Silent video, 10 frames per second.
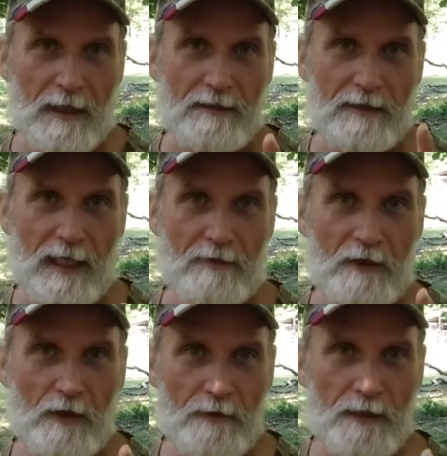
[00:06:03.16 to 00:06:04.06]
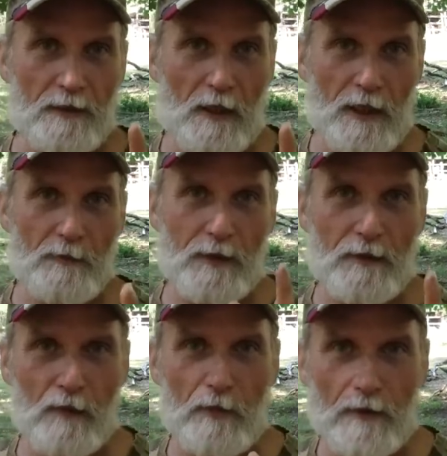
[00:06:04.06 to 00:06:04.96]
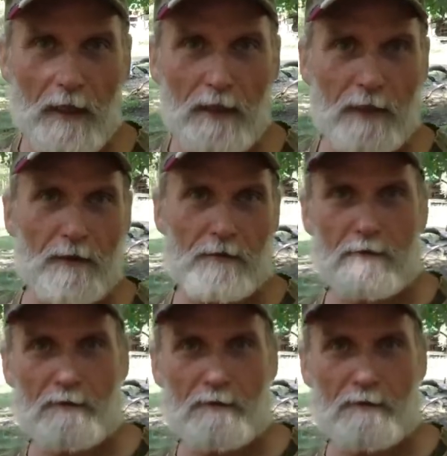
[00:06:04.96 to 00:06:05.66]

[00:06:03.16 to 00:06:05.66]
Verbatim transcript: doesn't have the correct carbon number on it.